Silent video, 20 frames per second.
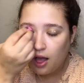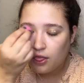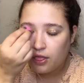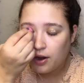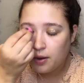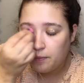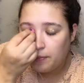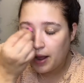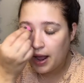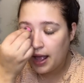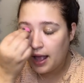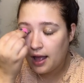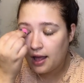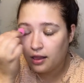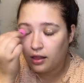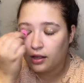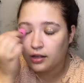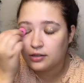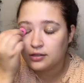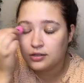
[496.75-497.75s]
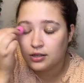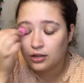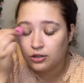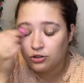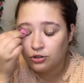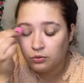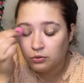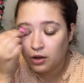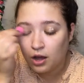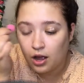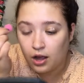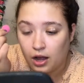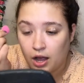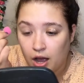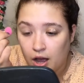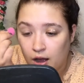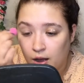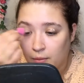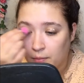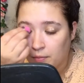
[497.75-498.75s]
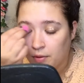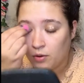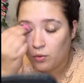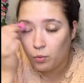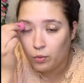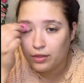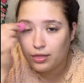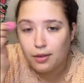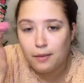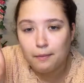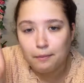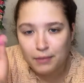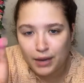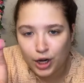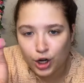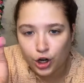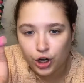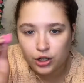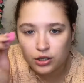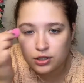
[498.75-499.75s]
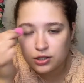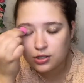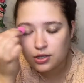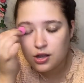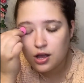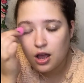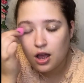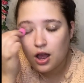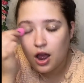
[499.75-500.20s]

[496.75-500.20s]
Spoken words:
their palettes do not come with mirrors.